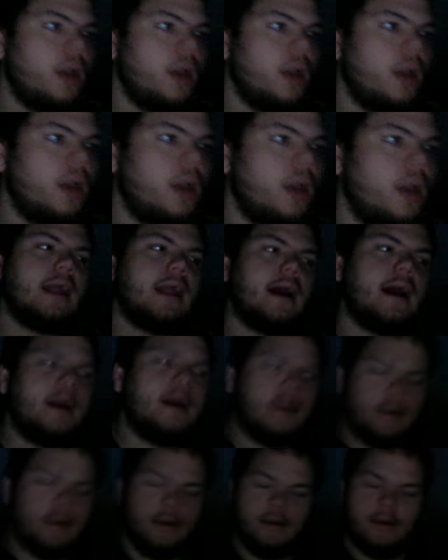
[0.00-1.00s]

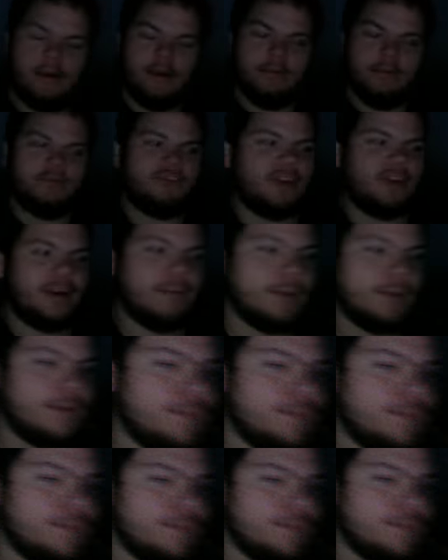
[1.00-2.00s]
Yeah, I'm sorry.
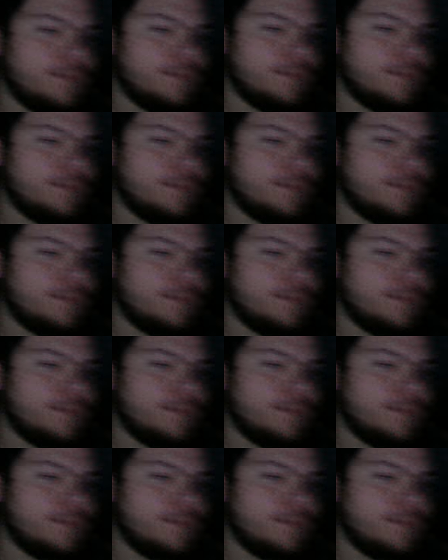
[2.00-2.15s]
I'm